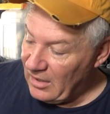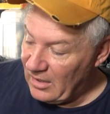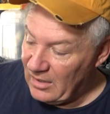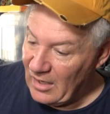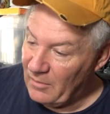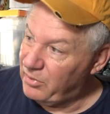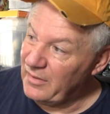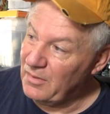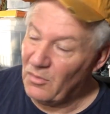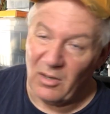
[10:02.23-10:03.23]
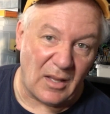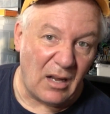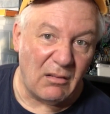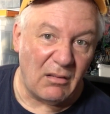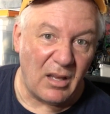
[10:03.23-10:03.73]
and I'll print them
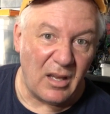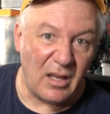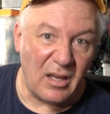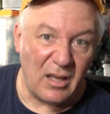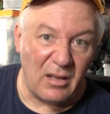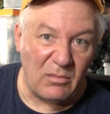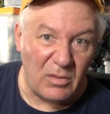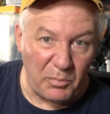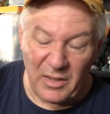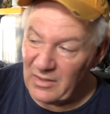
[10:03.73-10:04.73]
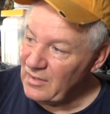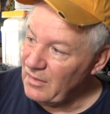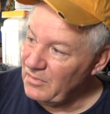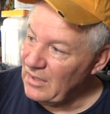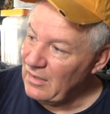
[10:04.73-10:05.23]
out and we'll pick
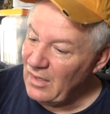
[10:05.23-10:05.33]
something